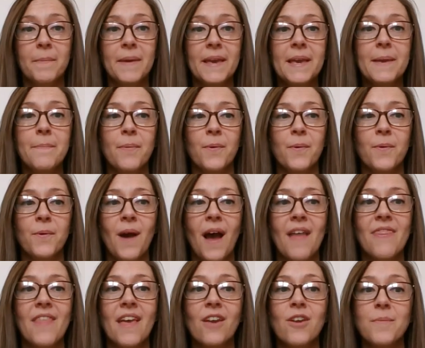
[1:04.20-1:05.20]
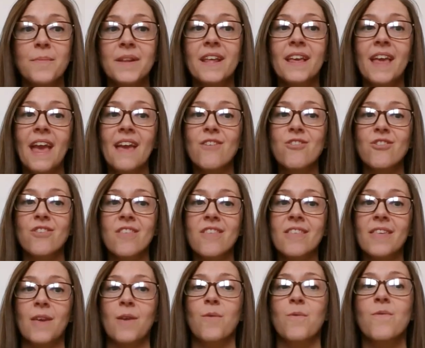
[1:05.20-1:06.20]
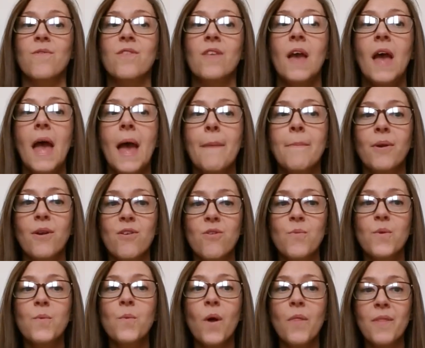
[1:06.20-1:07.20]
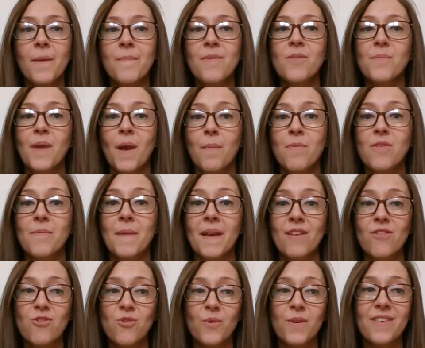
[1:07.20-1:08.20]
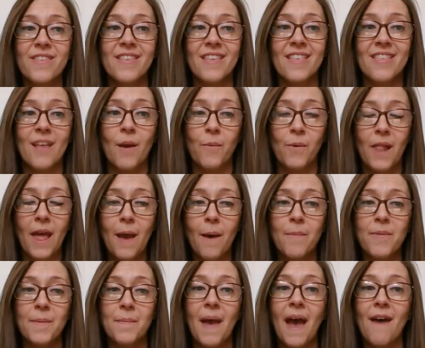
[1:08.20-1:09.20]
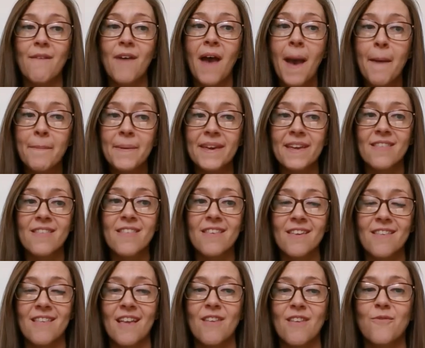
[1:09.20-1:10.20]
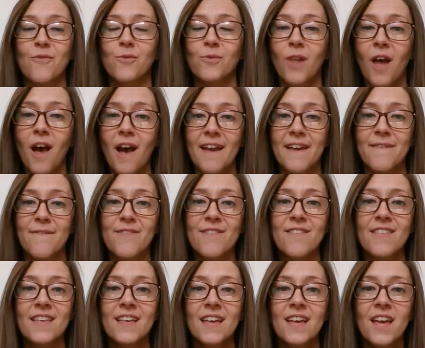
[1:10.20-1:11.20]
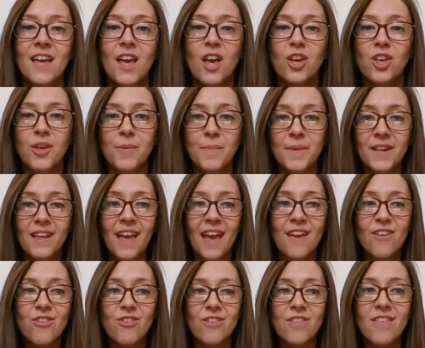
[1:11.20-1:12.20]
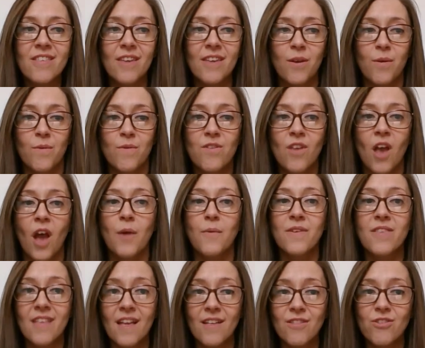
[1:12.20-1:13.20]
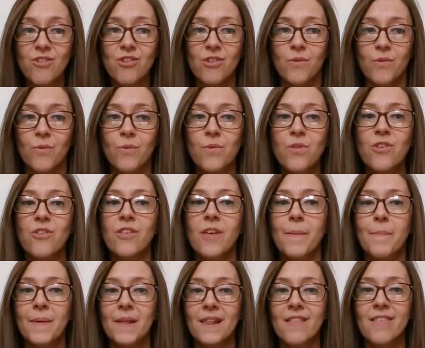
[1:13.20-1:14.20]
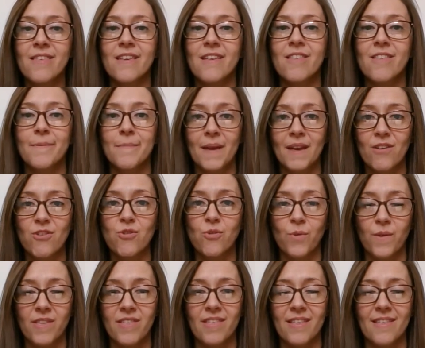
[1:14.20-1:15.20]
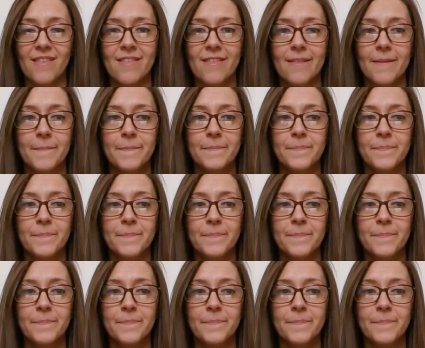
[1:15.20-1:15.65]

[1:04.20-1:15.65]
people and their communication skills, because we want them to be able to make choices that will help them have happy and successful lives. Communication skills are essential to the ability to make choices.